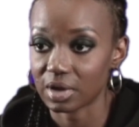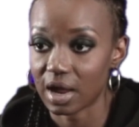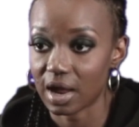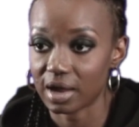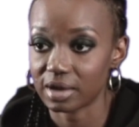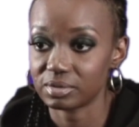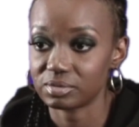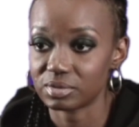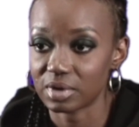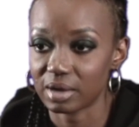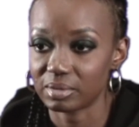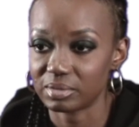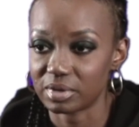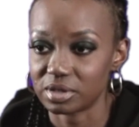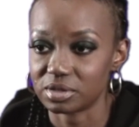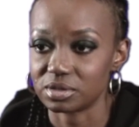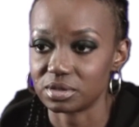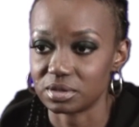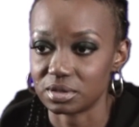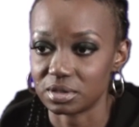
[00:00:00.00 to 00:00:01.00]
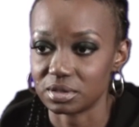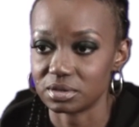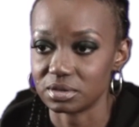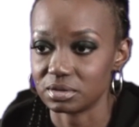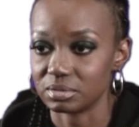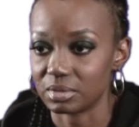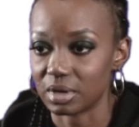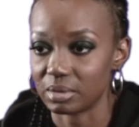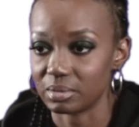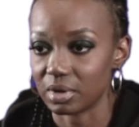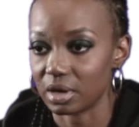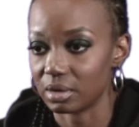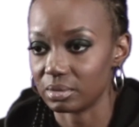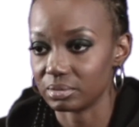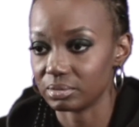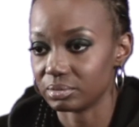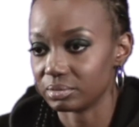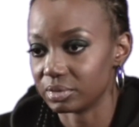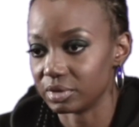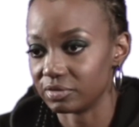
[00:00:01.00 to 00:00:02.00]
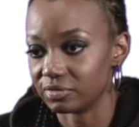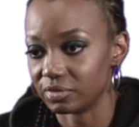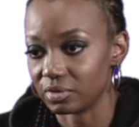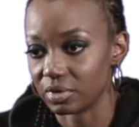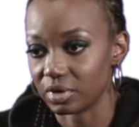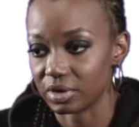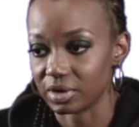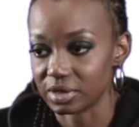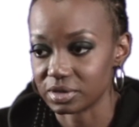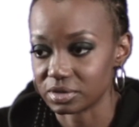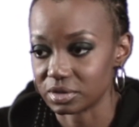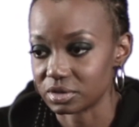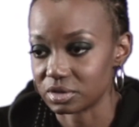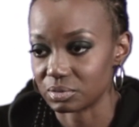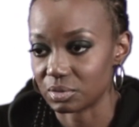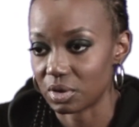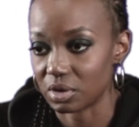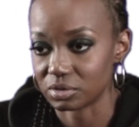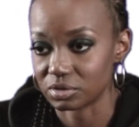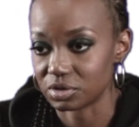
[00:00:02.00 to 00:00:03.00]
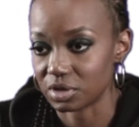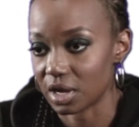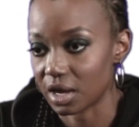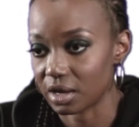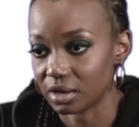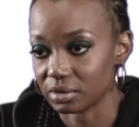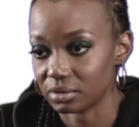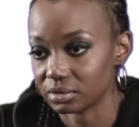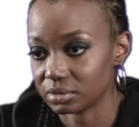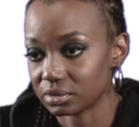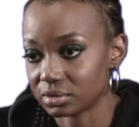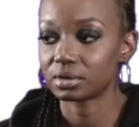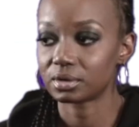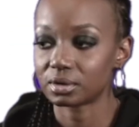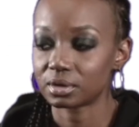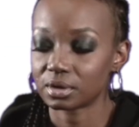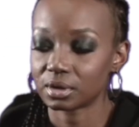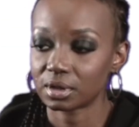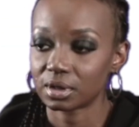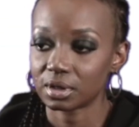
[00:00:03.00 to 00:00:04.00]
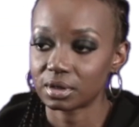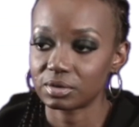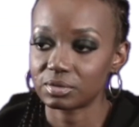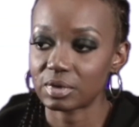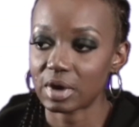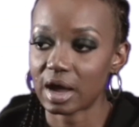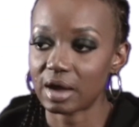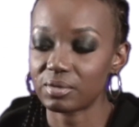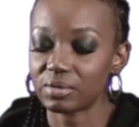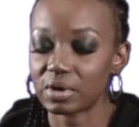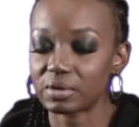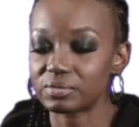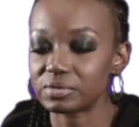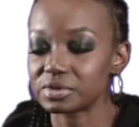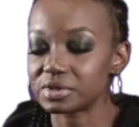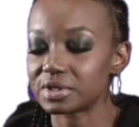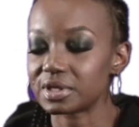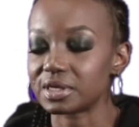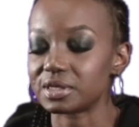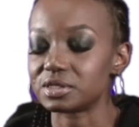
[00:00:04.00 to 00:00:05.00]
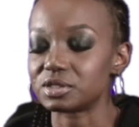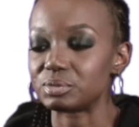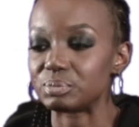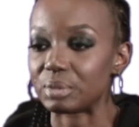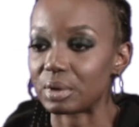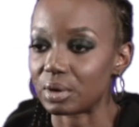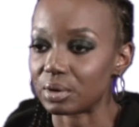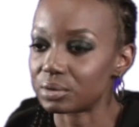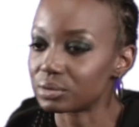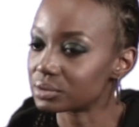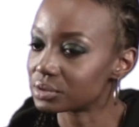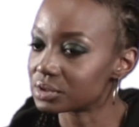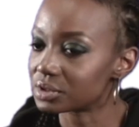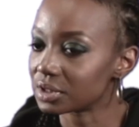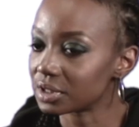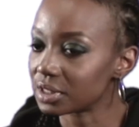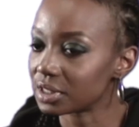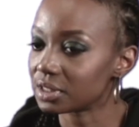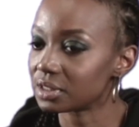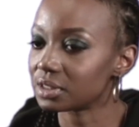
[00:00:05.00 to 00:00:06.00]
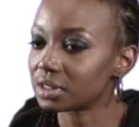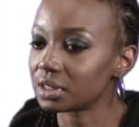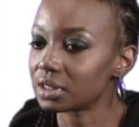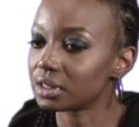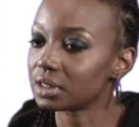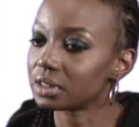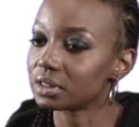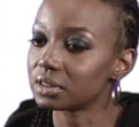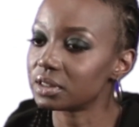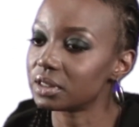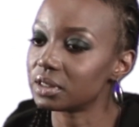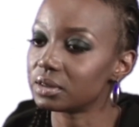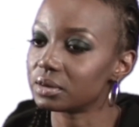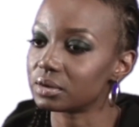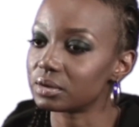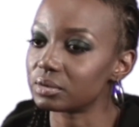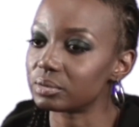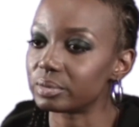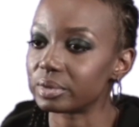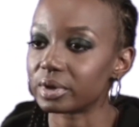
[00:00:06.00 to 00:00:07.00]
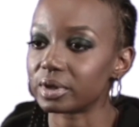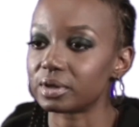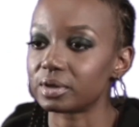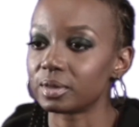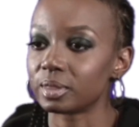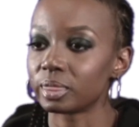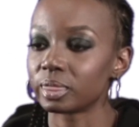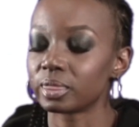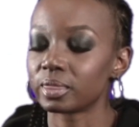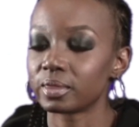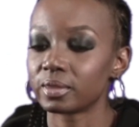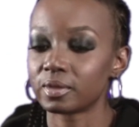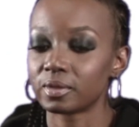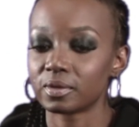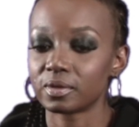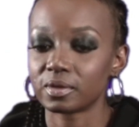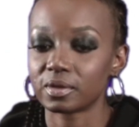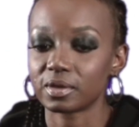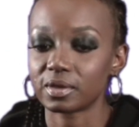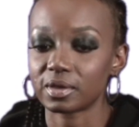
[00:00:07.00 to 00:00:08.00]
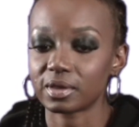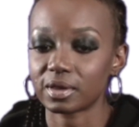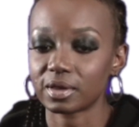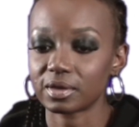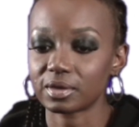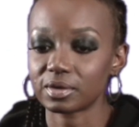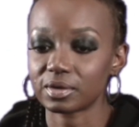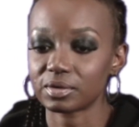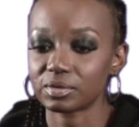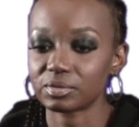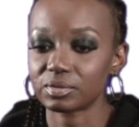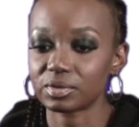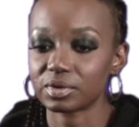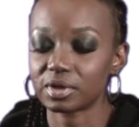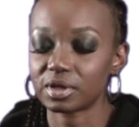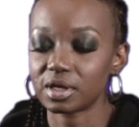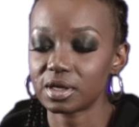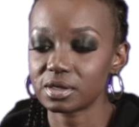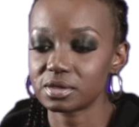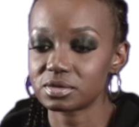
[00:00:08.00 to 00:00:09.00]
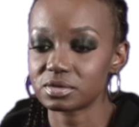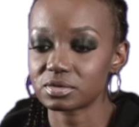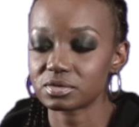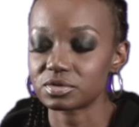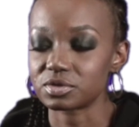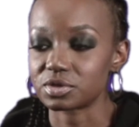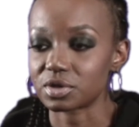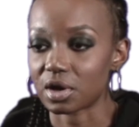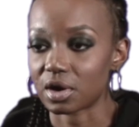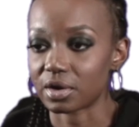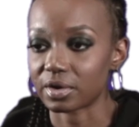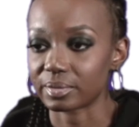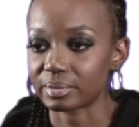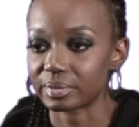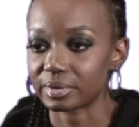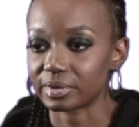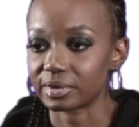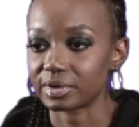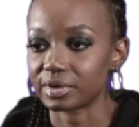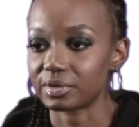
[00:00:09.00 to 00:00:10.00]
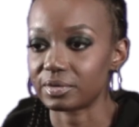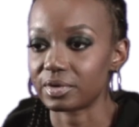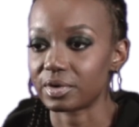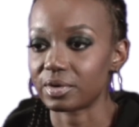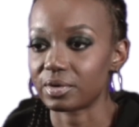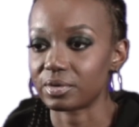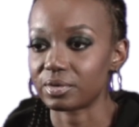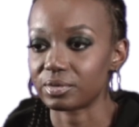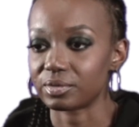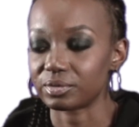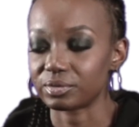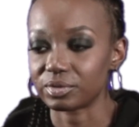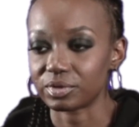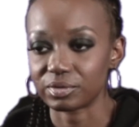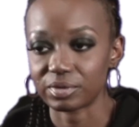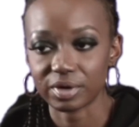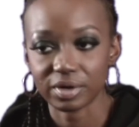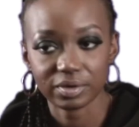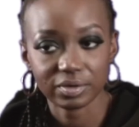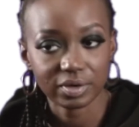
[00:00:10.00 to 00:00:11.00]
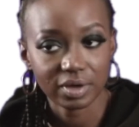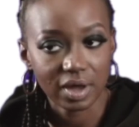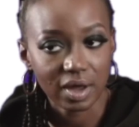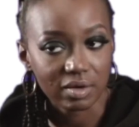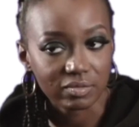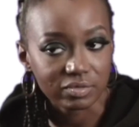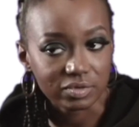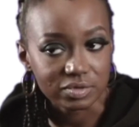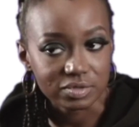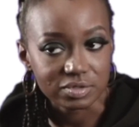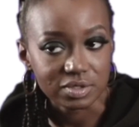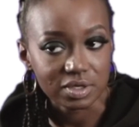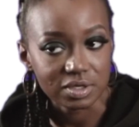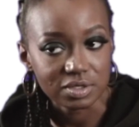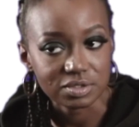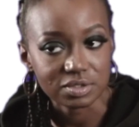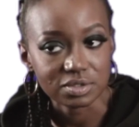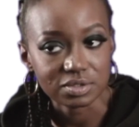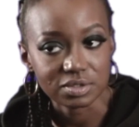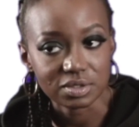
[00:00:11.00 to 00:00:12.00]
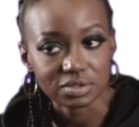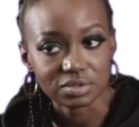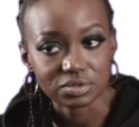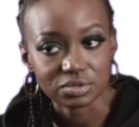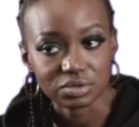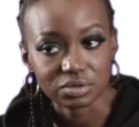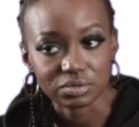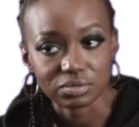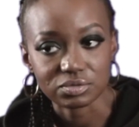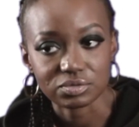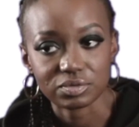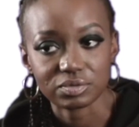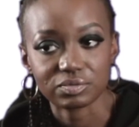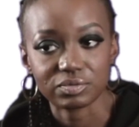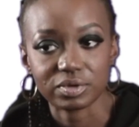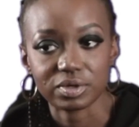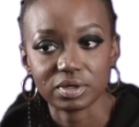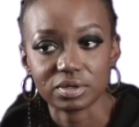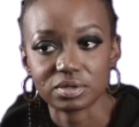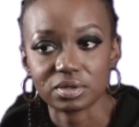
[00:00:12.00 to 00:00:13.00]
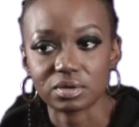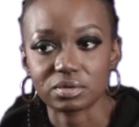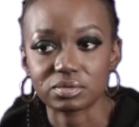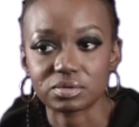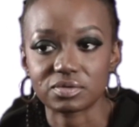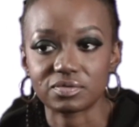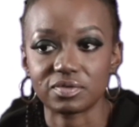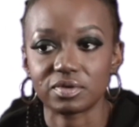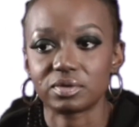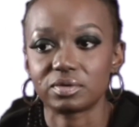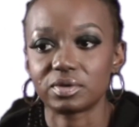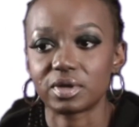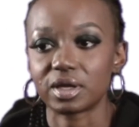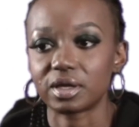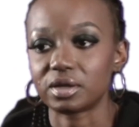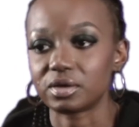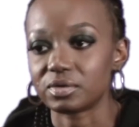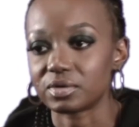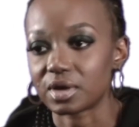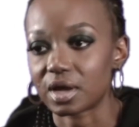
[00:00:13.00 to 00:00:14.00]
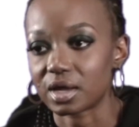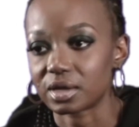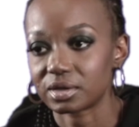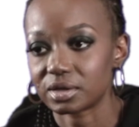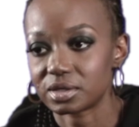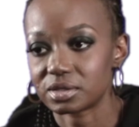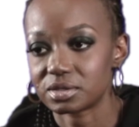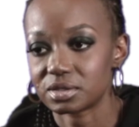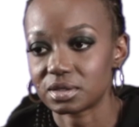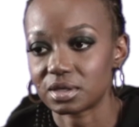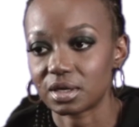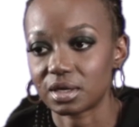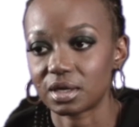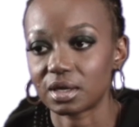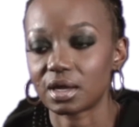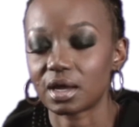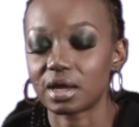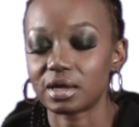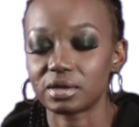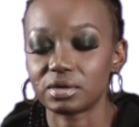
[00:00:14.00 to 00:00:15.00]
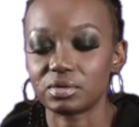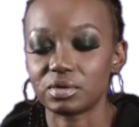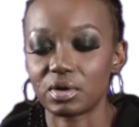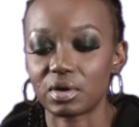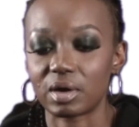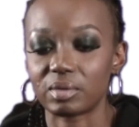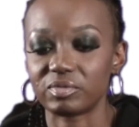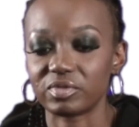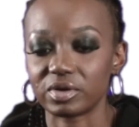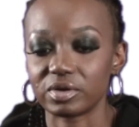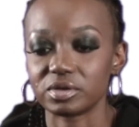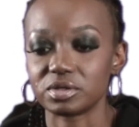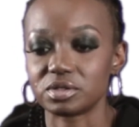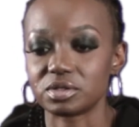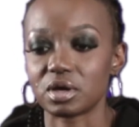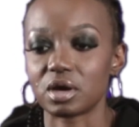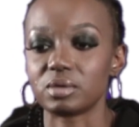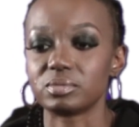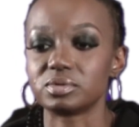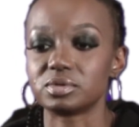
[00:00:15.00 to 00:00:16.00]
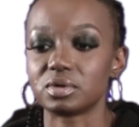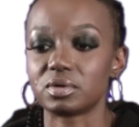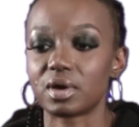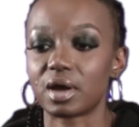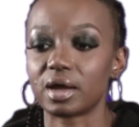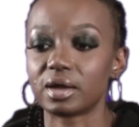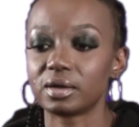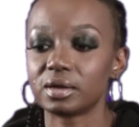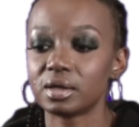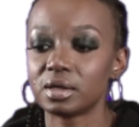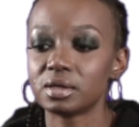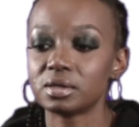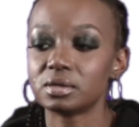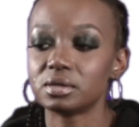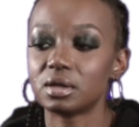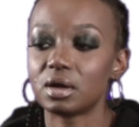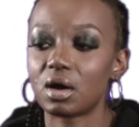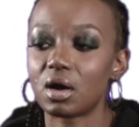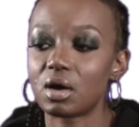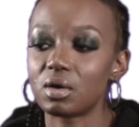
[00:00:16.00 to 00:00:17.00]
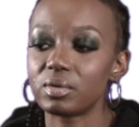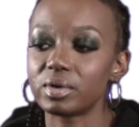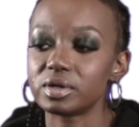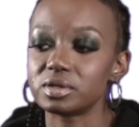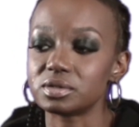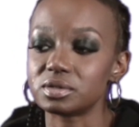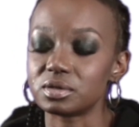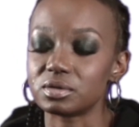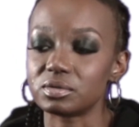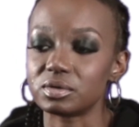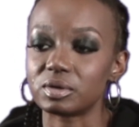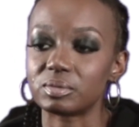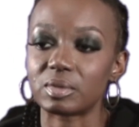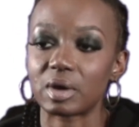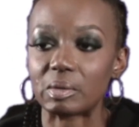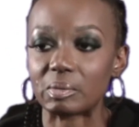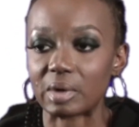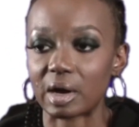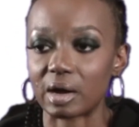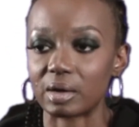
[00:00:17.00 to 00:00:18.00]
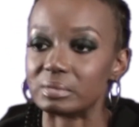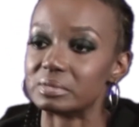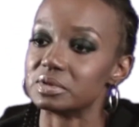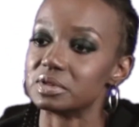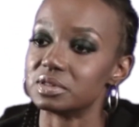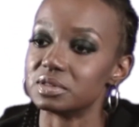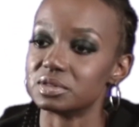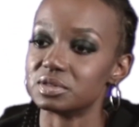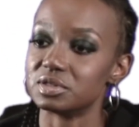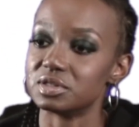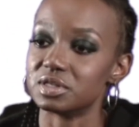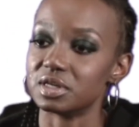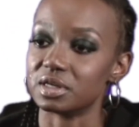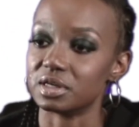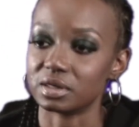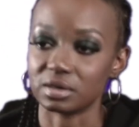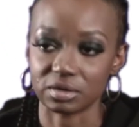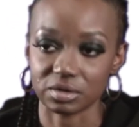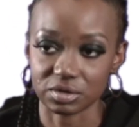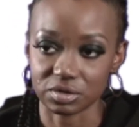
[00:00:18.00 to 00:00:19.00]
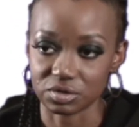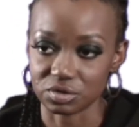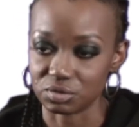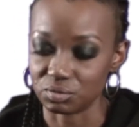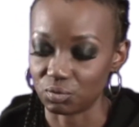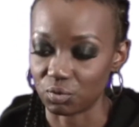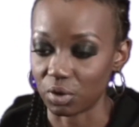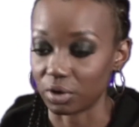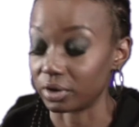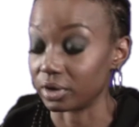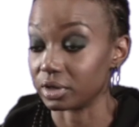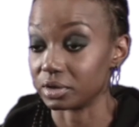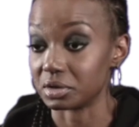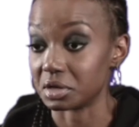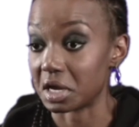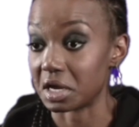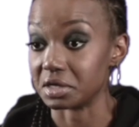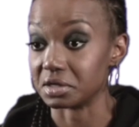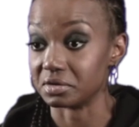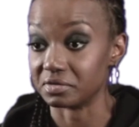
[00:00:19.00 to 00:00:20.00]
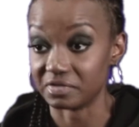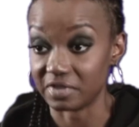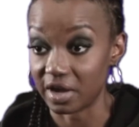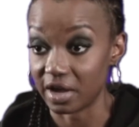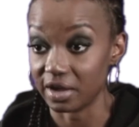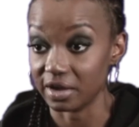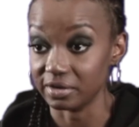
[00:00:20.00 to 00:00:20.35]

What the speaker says: I mentioned it to my mom before as a small child. I wasn't exposed to anything illegal, but kids are sharp. You hear conversations as children when adults feel like you're not listening. I'm very sharp. So I always knew that my mom didn't work a 9 to 5.